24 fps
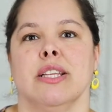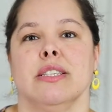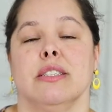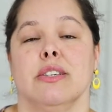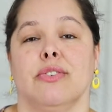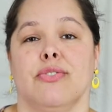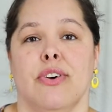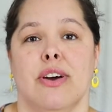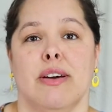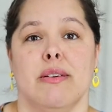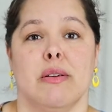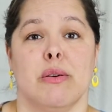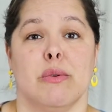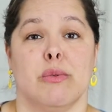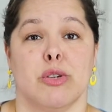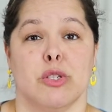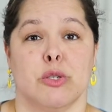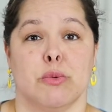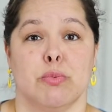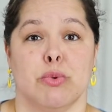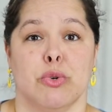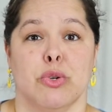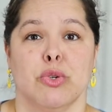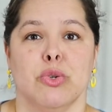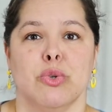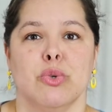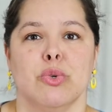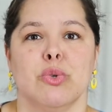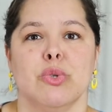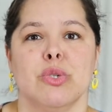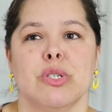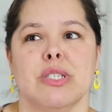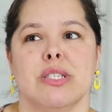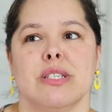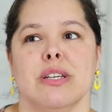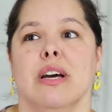the fabric was
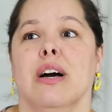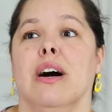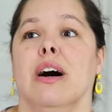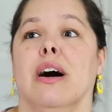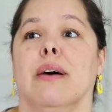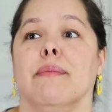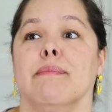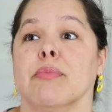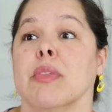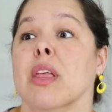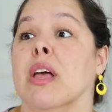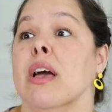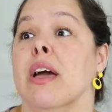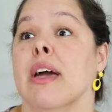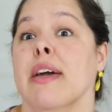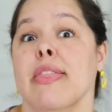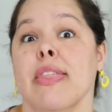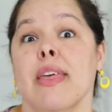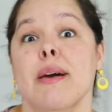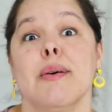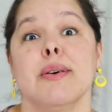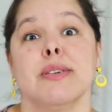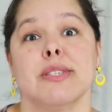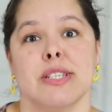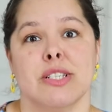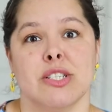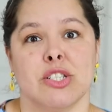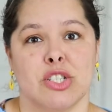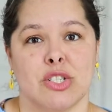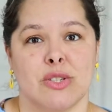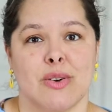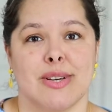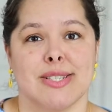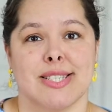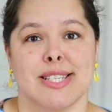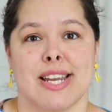produced. Um, and that was in
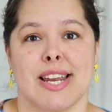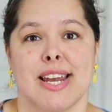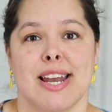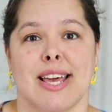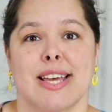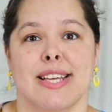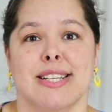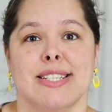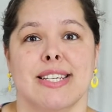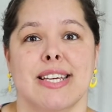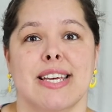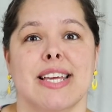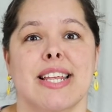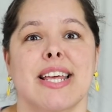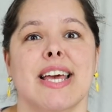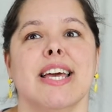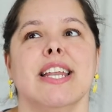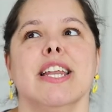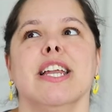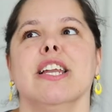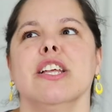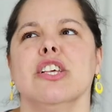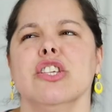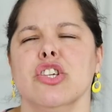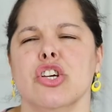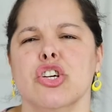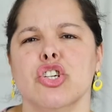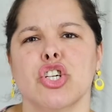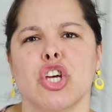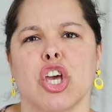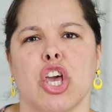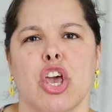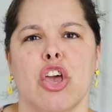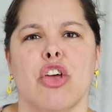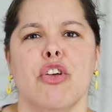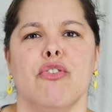2019. And it is
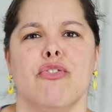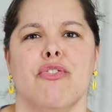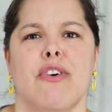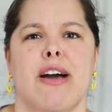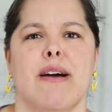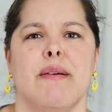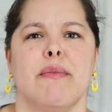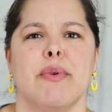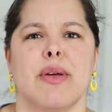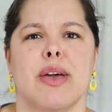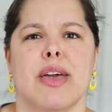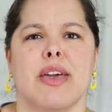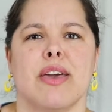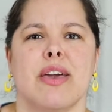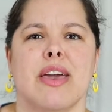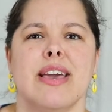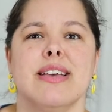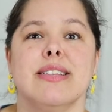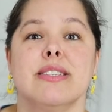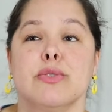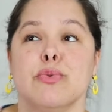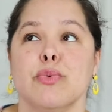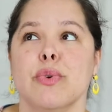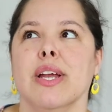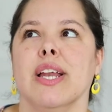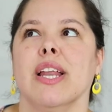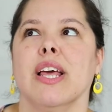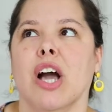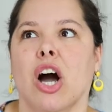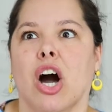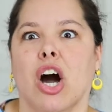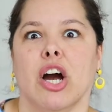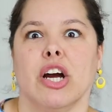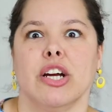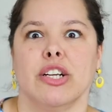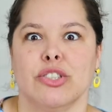such a cute fabric. It's
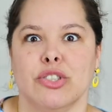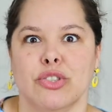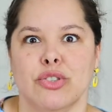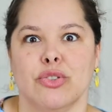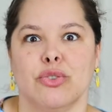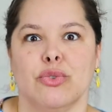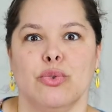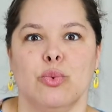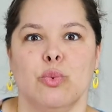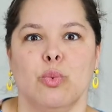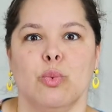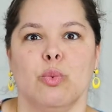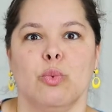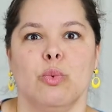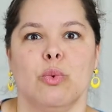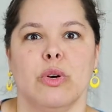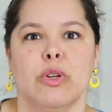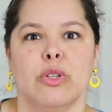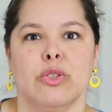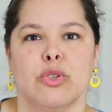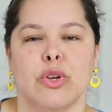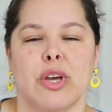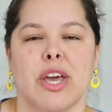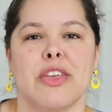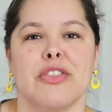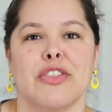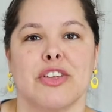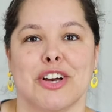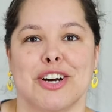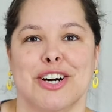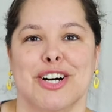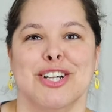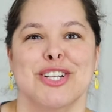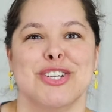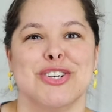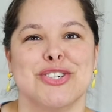really hard to to get the
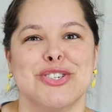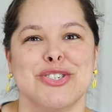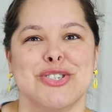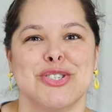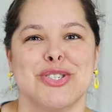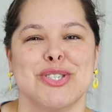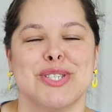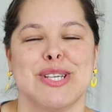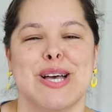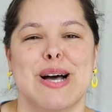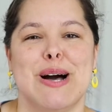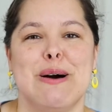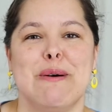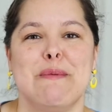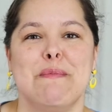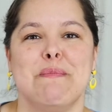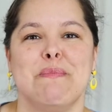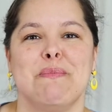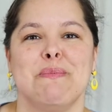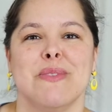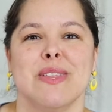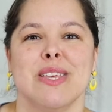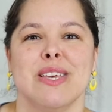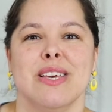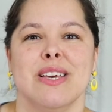colors. Um,